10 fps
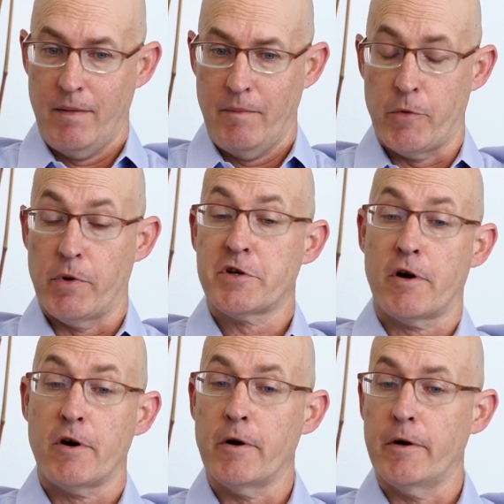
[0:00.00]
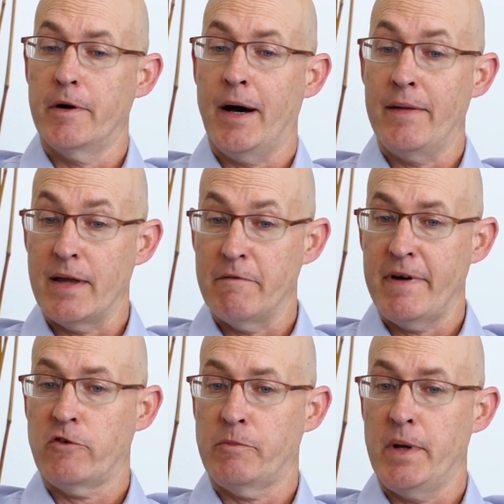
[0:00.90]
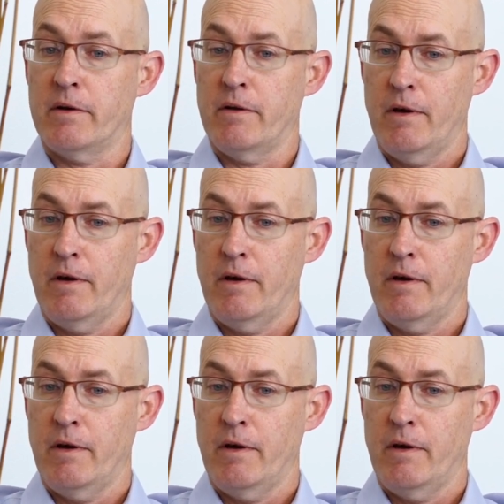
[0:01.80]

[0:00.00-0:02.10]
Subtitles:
return on the investment